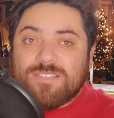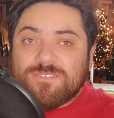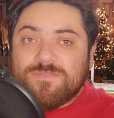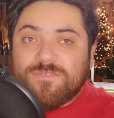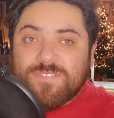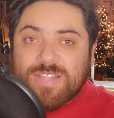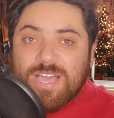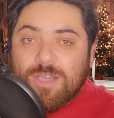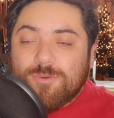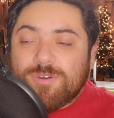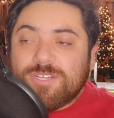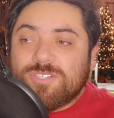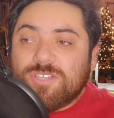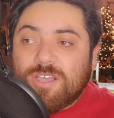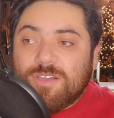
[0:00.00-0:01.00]
of
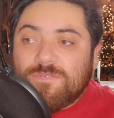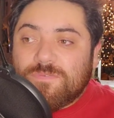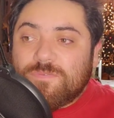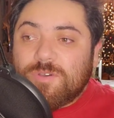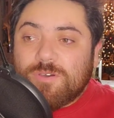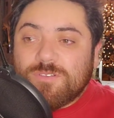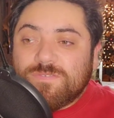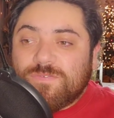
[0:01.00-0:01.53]
flowers of Rose